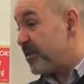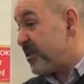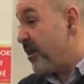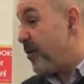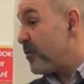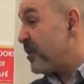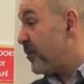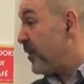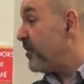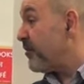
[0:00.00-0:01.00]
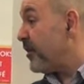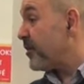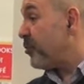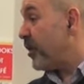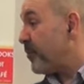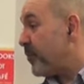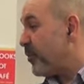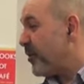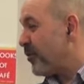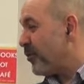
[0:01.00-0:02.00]
Tonight was going to be the first one, but
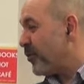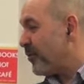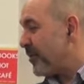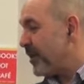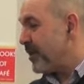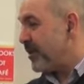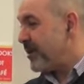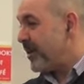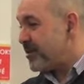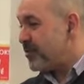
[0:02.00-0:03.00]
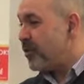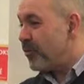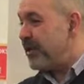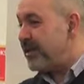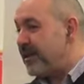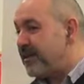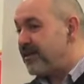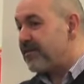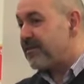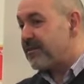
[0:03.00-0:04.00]
we thought, actually what we need
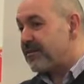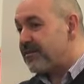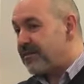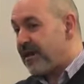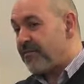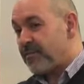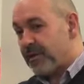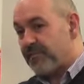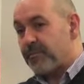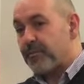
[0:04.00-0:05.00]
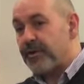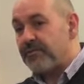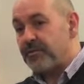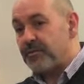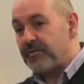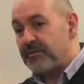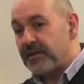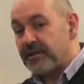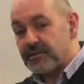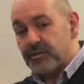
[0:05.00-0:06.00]
is to have a bit of a preview
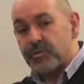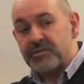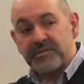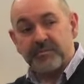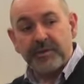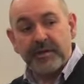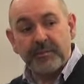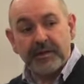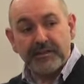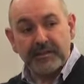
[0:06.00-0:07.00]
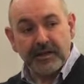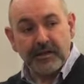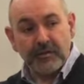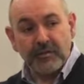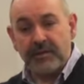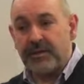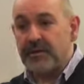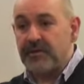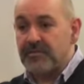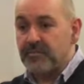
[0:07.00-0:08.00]
evening and talk to some people in the know
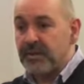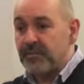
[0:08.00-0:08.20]
and some